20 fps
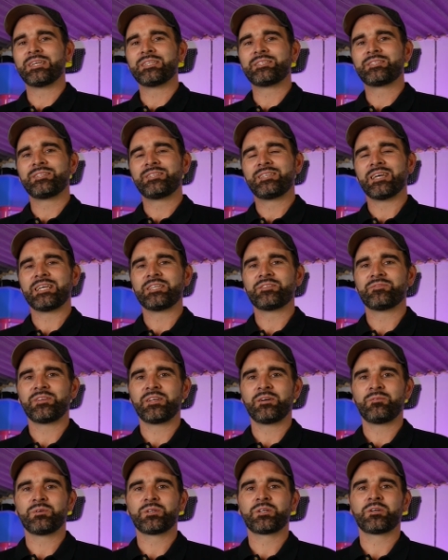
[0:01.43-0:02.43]
In today's
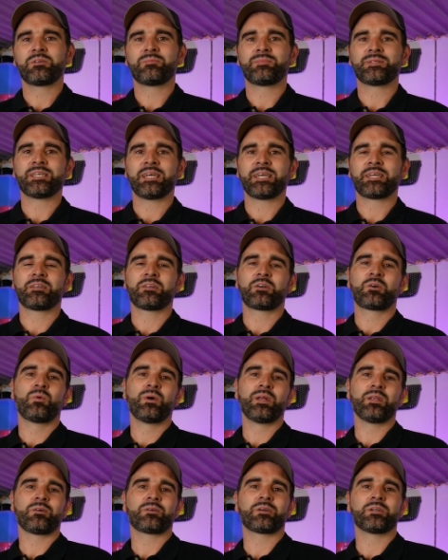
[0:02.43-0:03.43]
video, we're going to be taking a
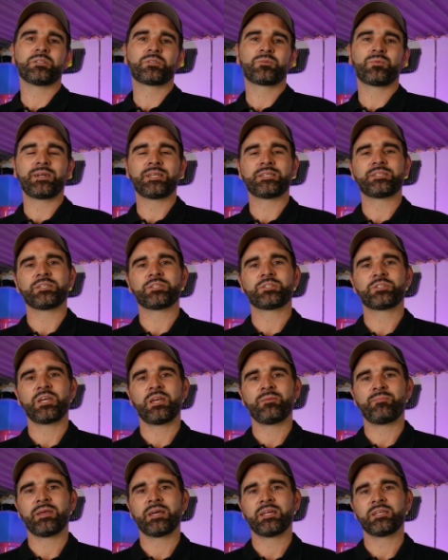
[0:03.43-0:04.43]
quick look at
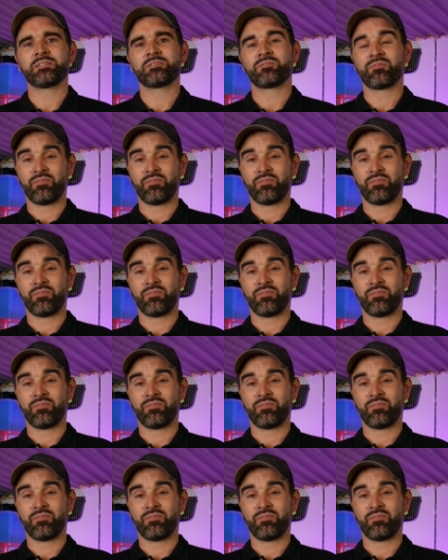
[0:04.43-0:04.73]
26JPN's